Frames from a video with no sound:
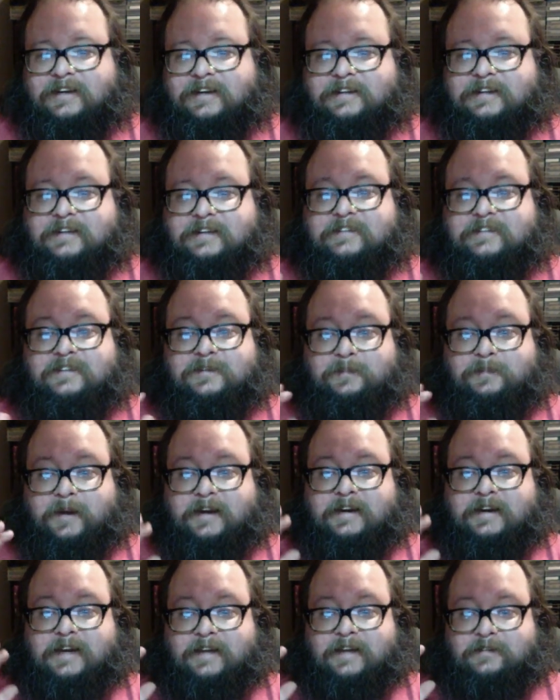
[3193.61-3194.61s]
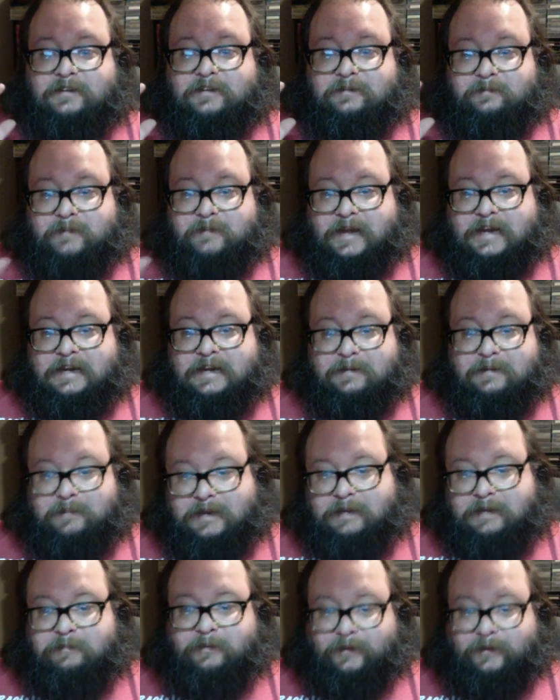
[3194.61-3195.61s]
that despite having many
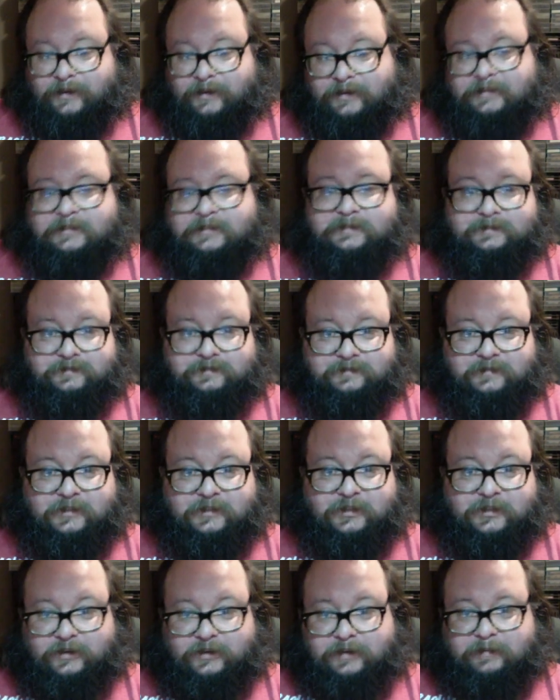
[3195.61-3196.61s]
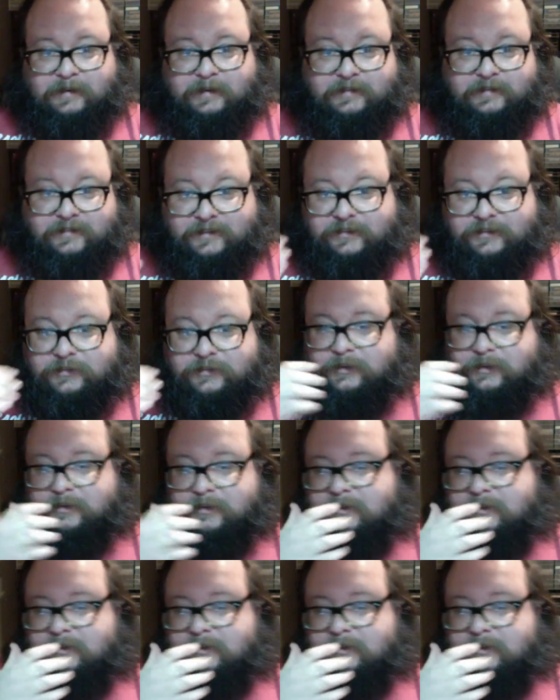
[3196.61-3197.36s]
people, including my sister,